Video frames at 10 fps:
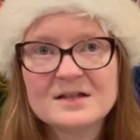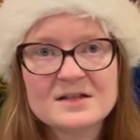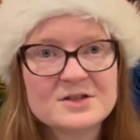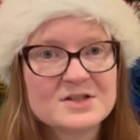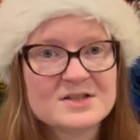
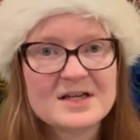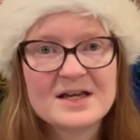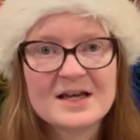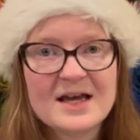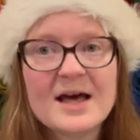just
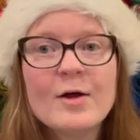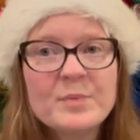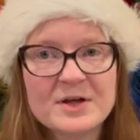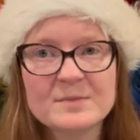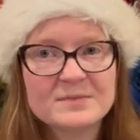
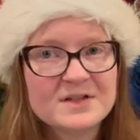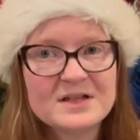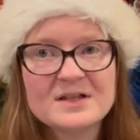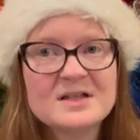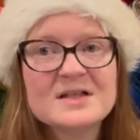help him.
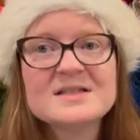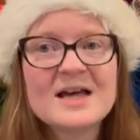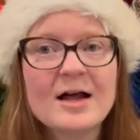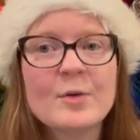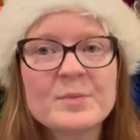He, he needs
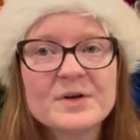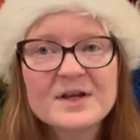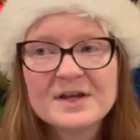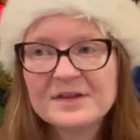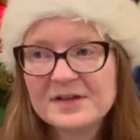help.
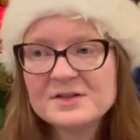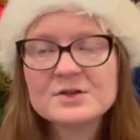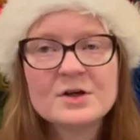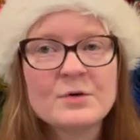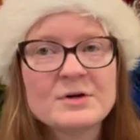Things
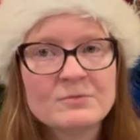are going